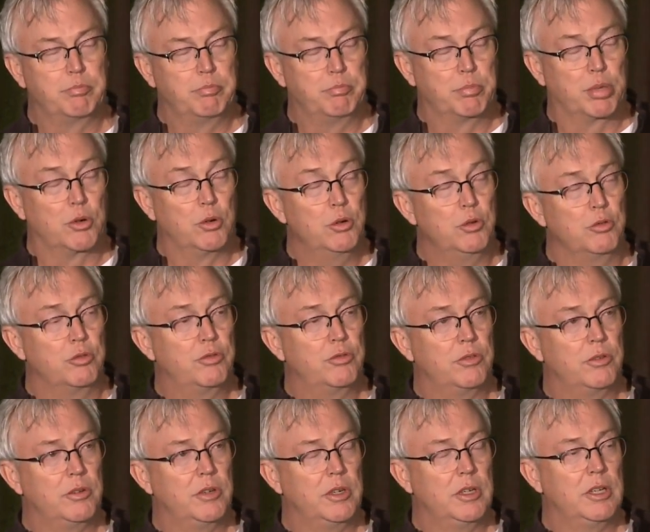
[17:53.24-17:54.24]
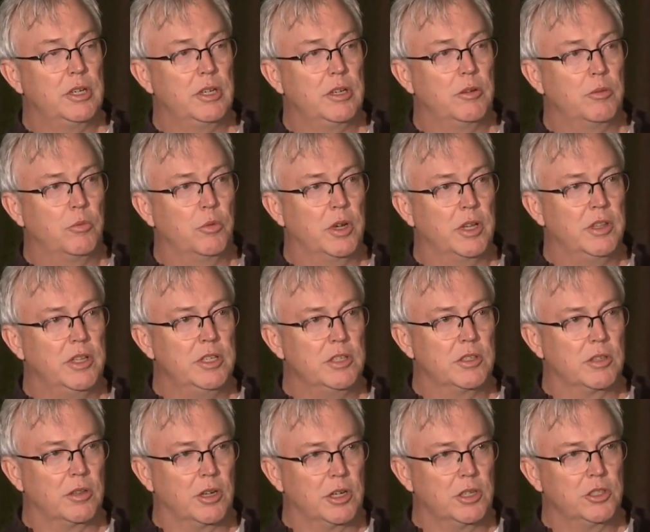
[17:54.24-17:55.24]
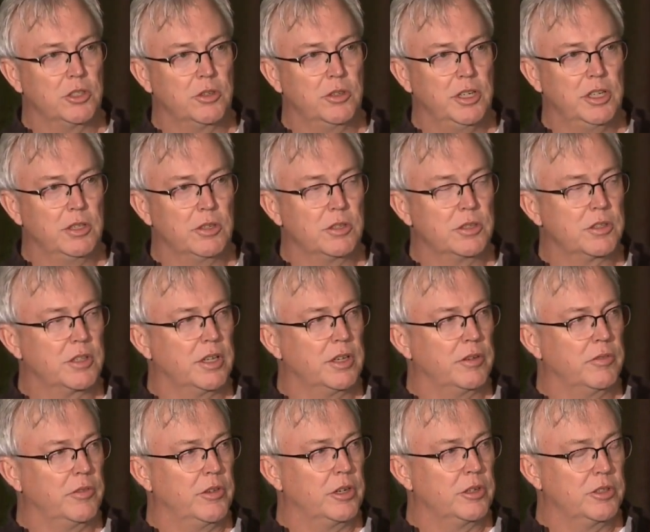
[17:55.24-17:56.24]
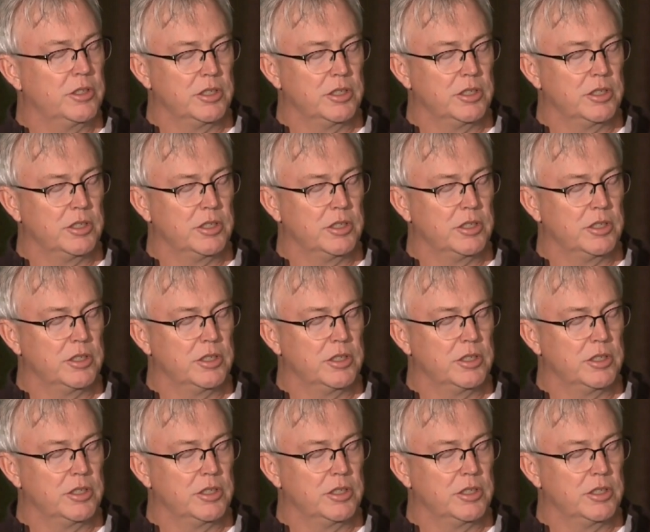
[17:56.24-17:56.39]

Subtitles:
proof when these larger dealers, they're